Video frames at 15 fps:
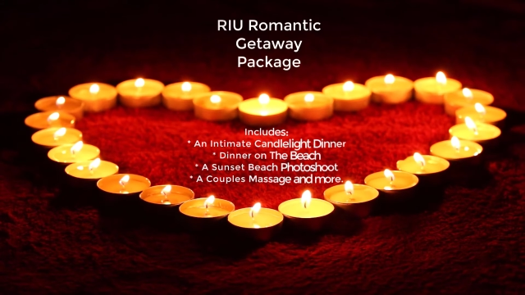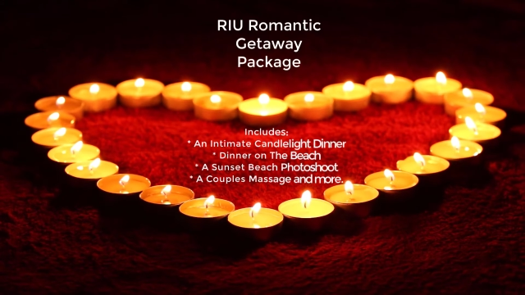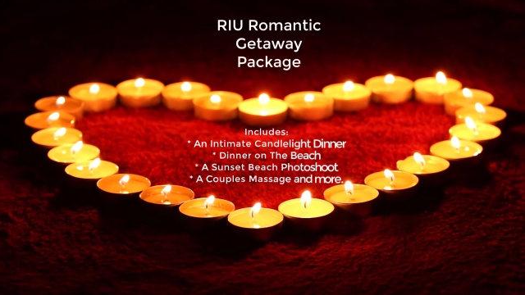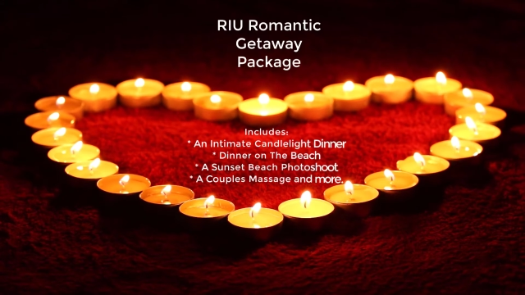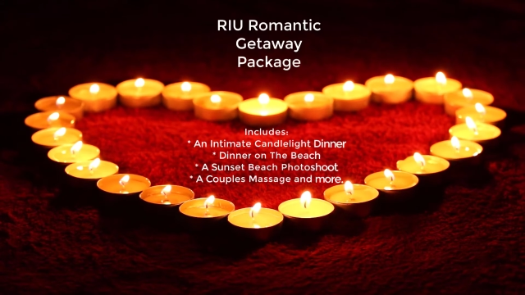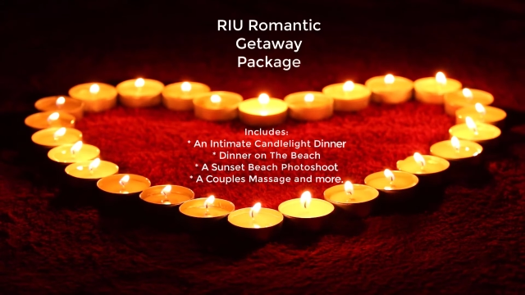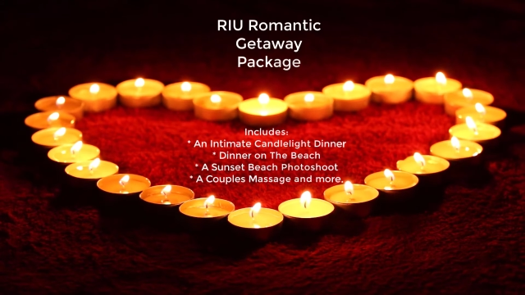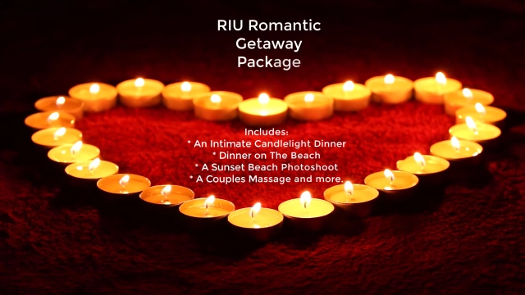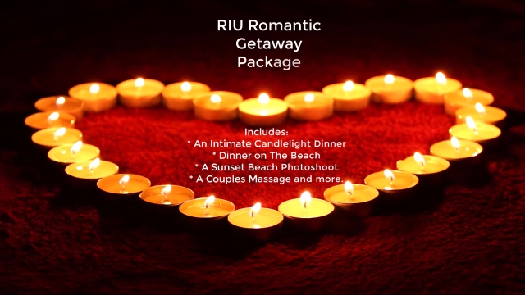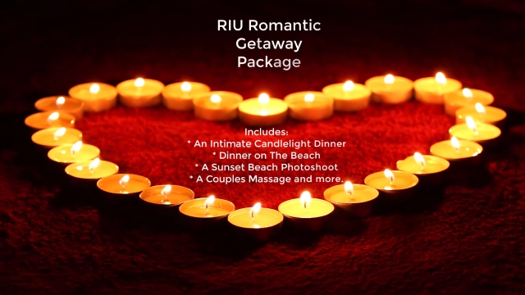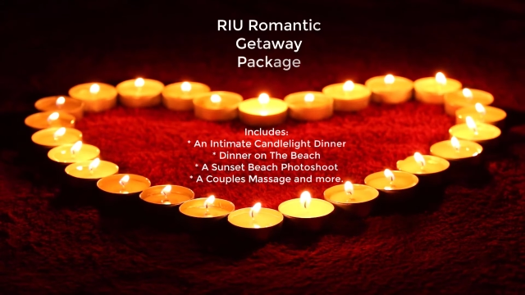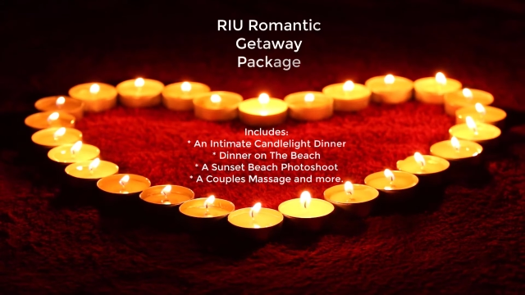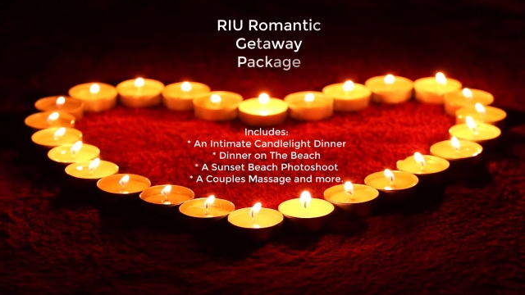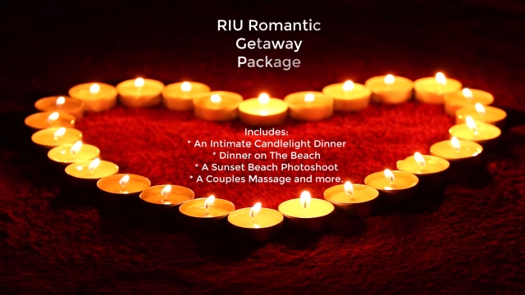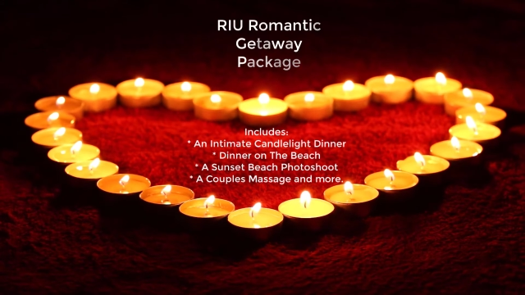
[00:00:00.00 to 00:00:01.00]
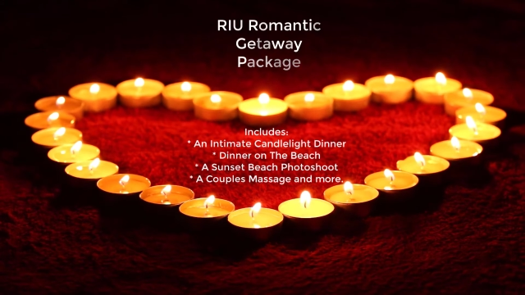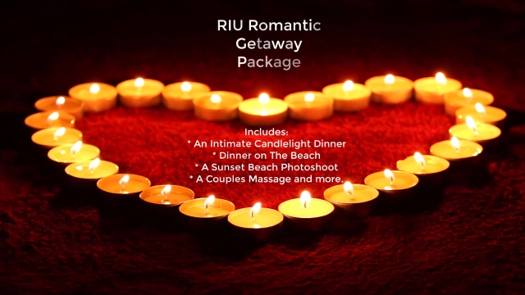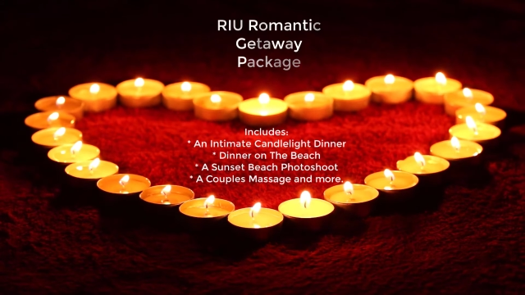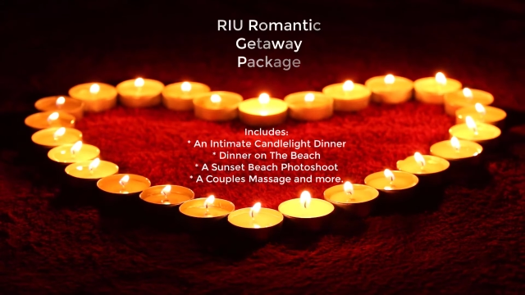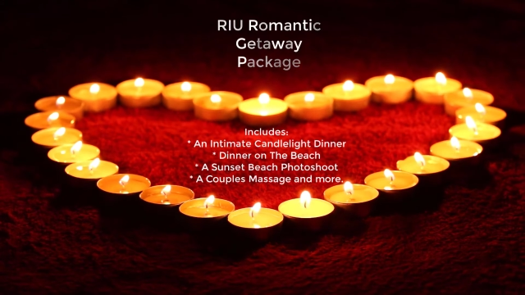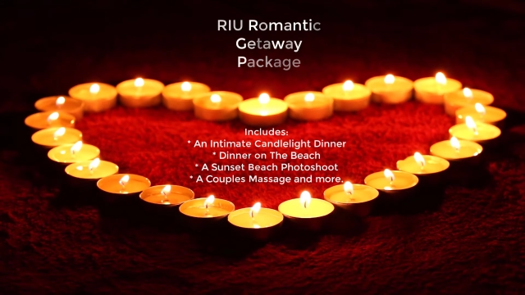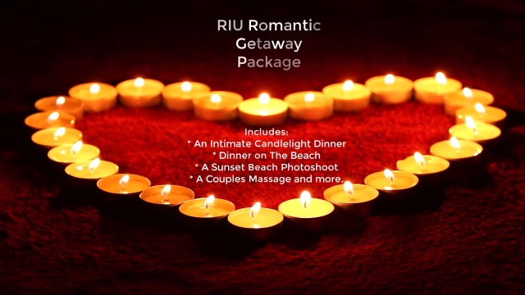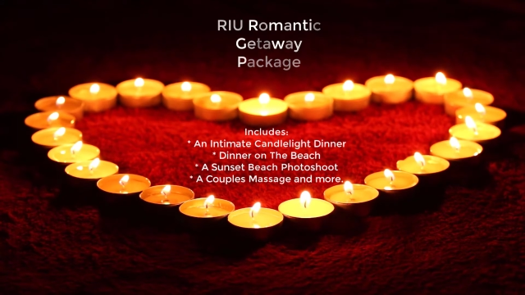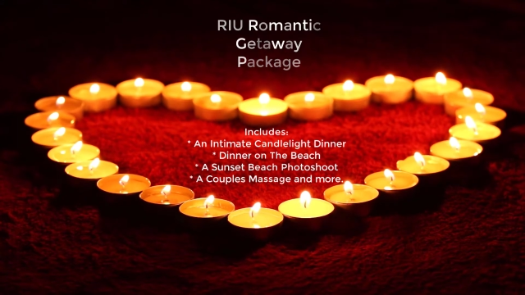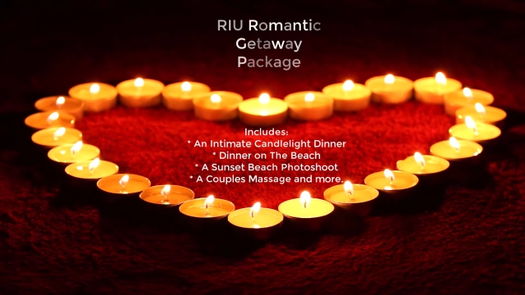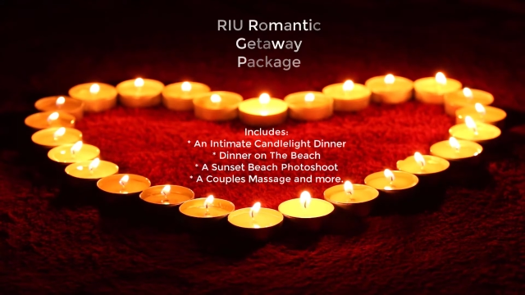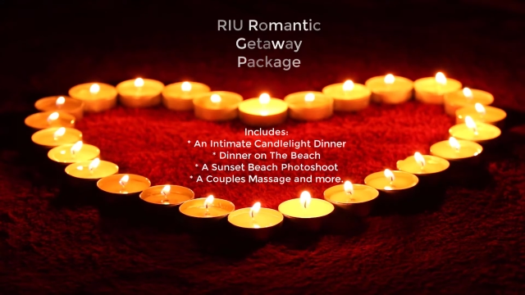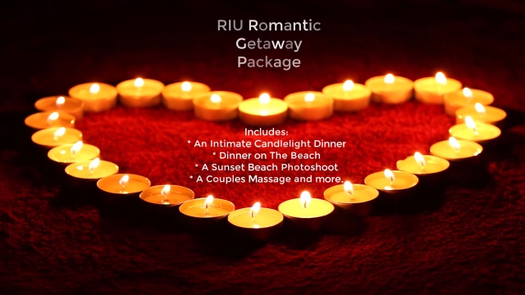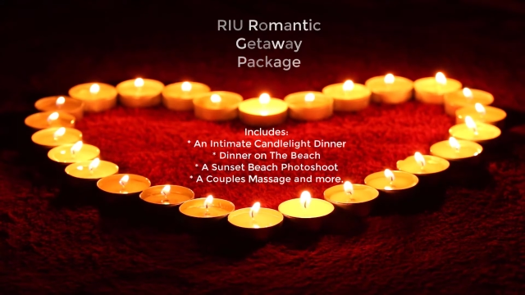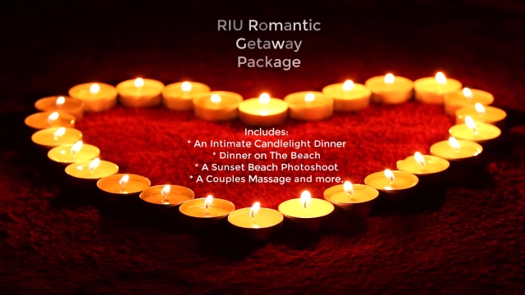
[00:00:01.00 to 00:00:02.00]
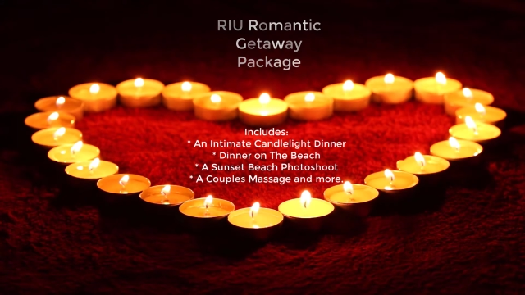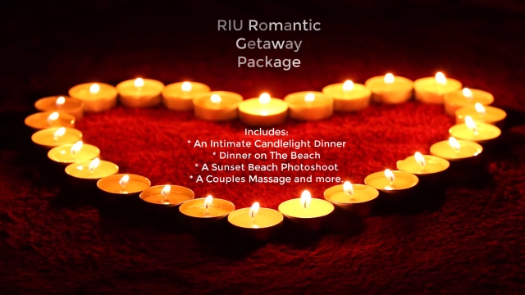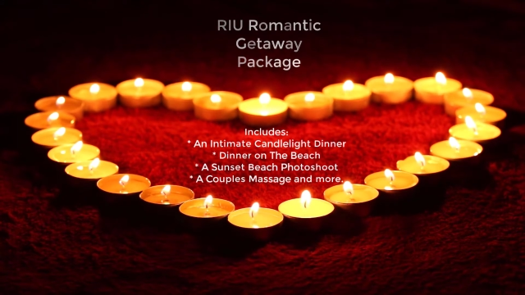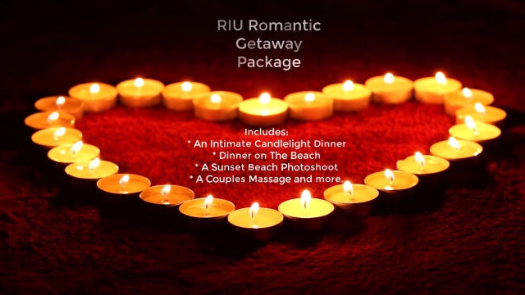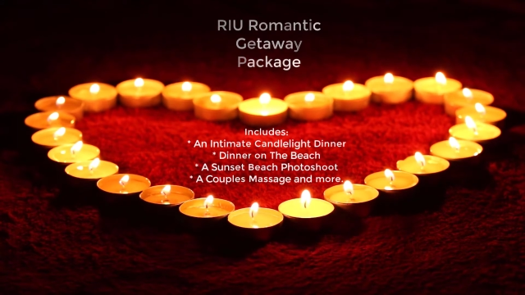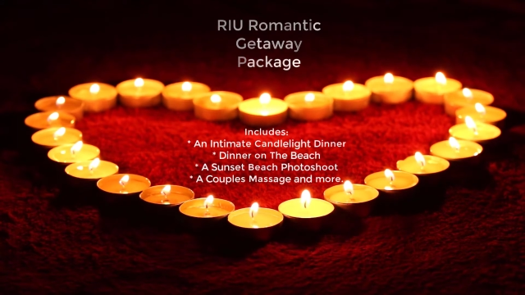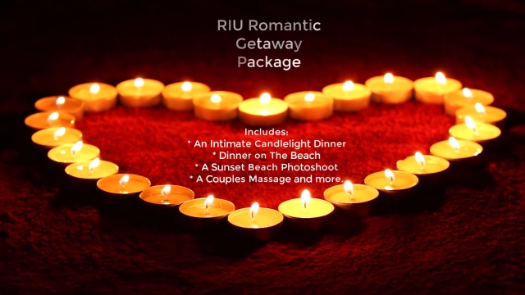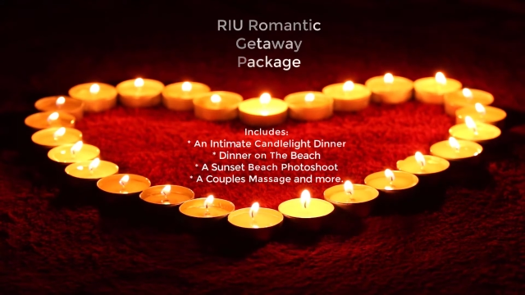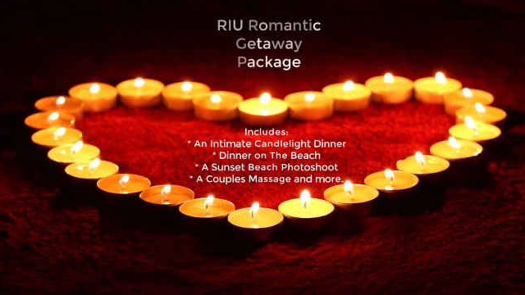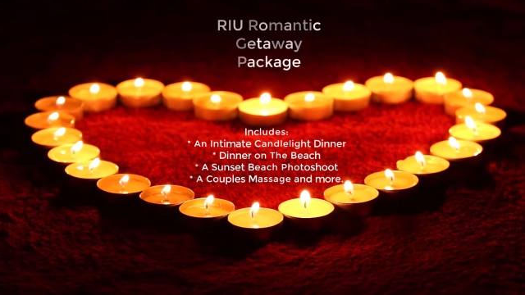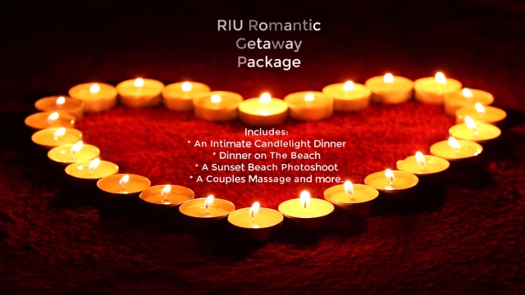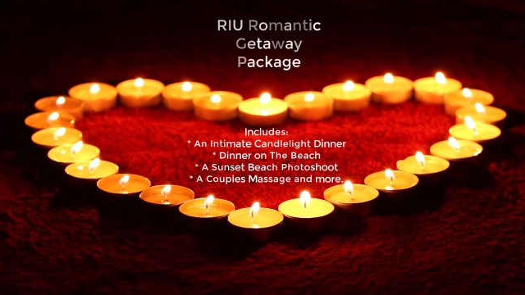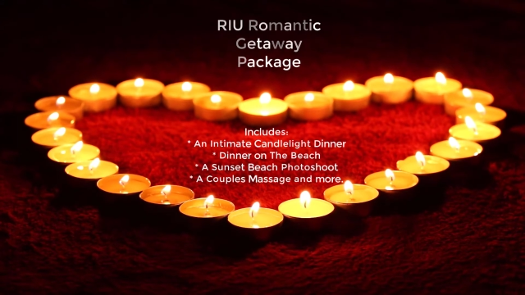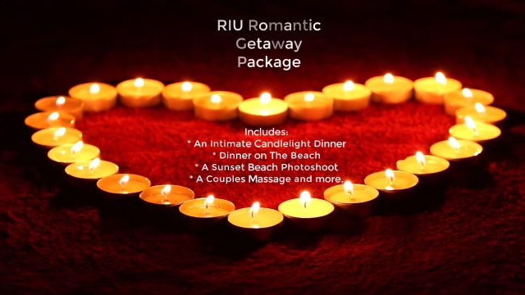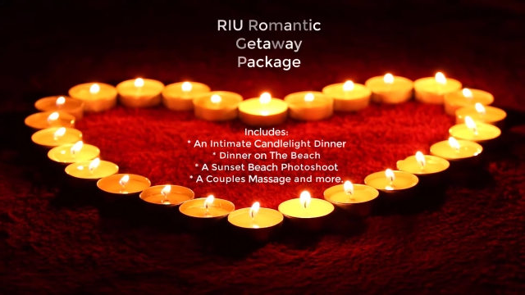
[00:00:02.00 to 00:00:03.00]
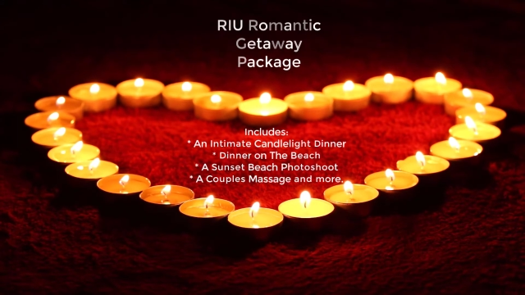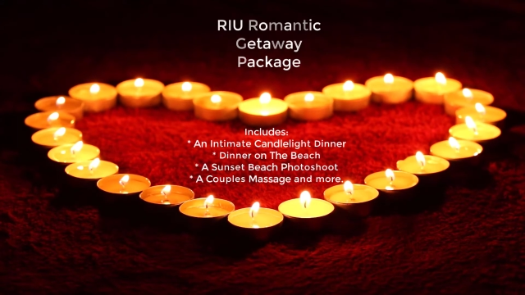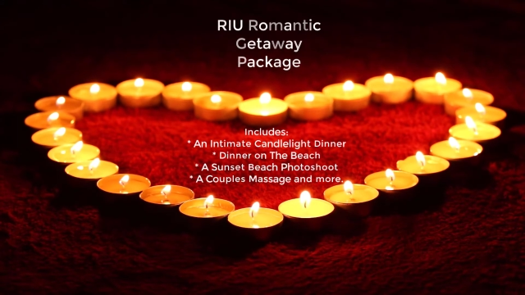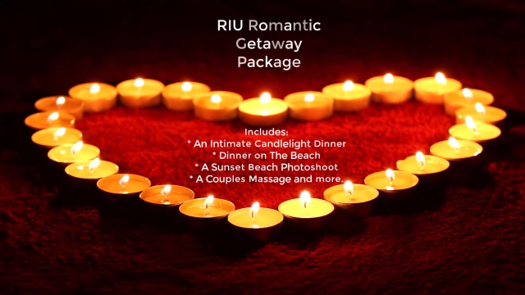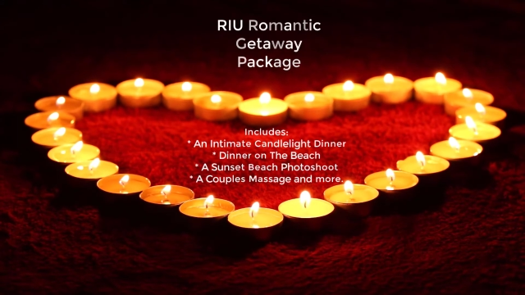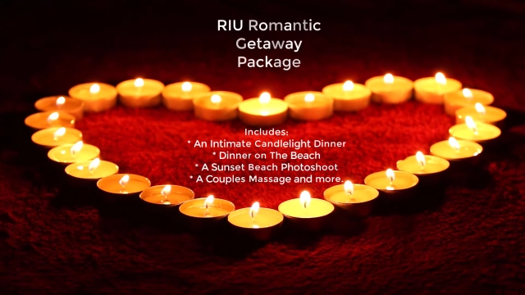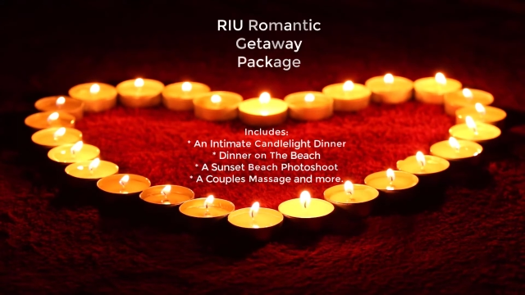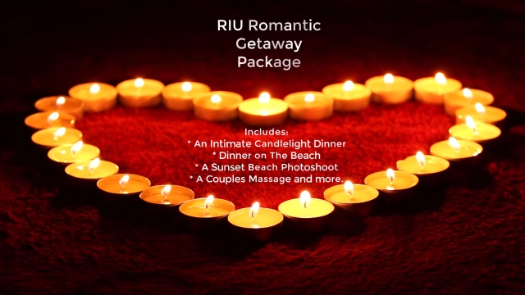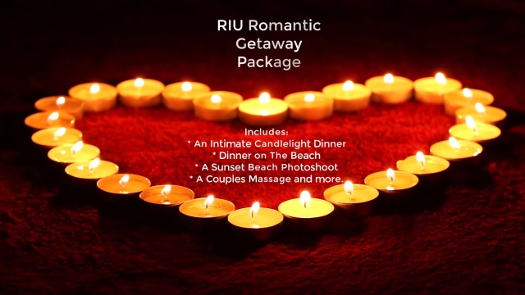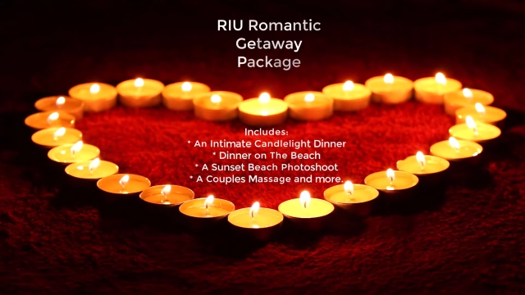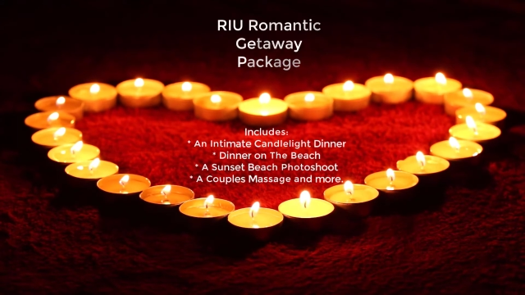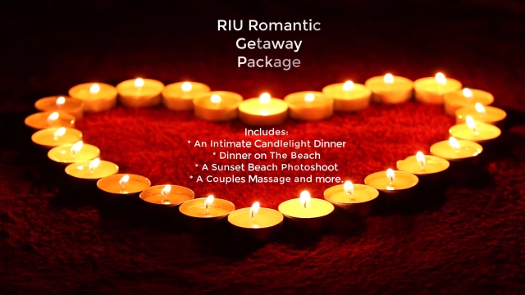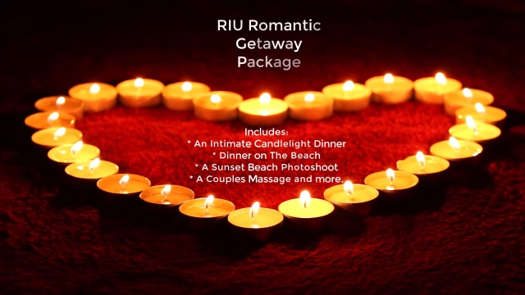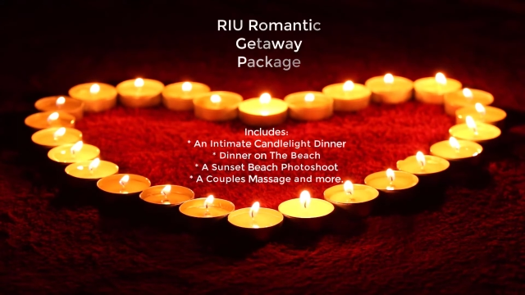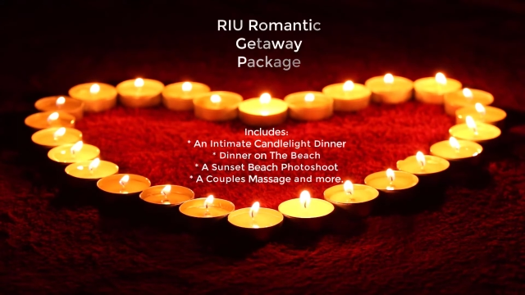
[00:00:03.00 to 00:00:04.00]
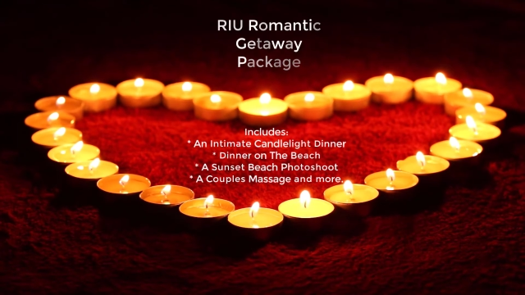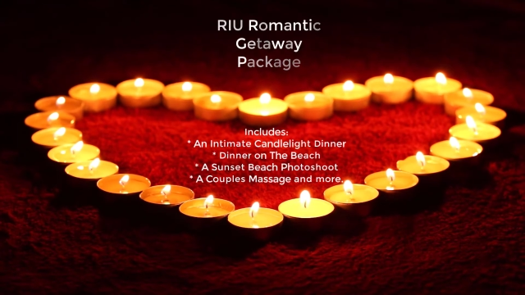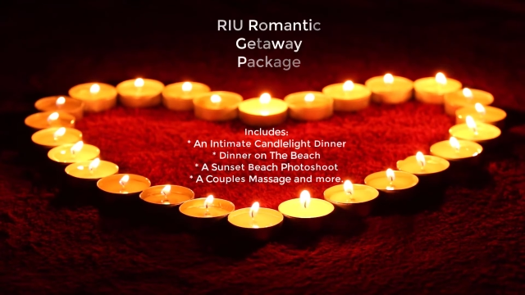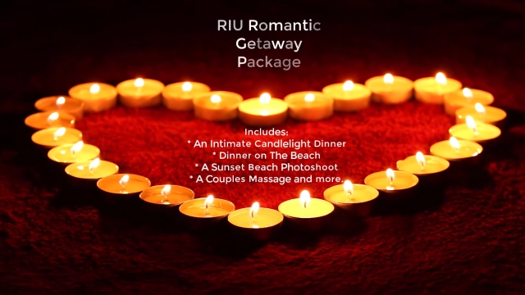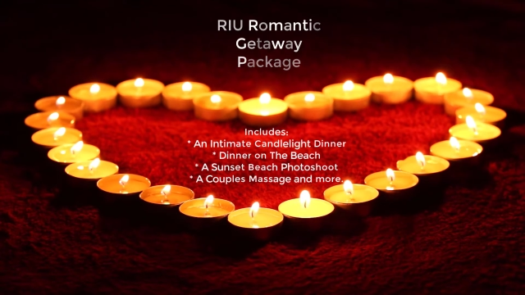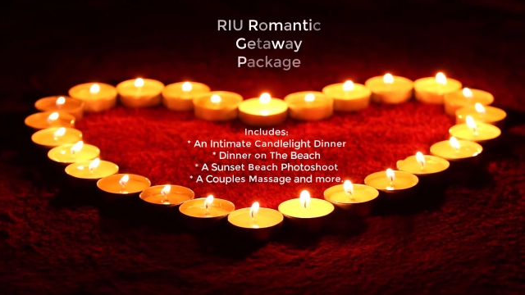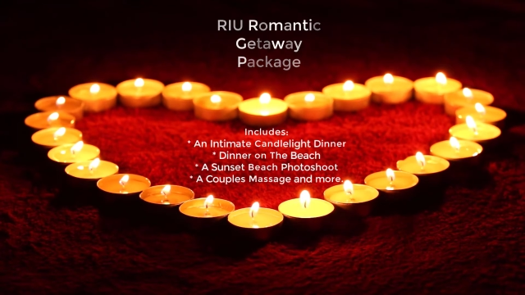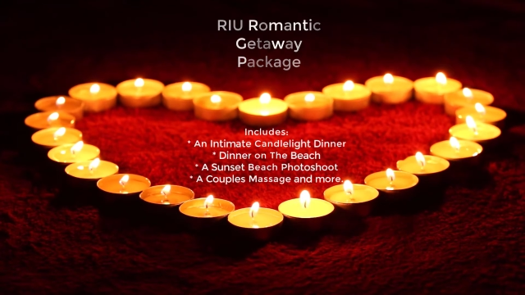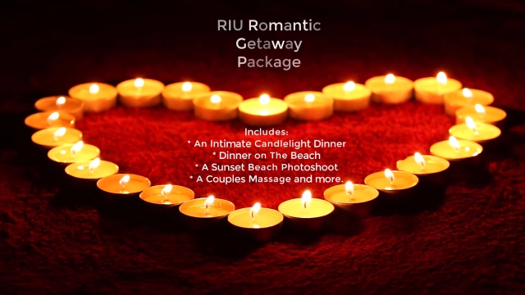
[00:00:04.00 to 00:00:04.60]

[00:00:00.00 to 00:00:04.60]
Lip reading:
No face is visible, so there are no lips to read.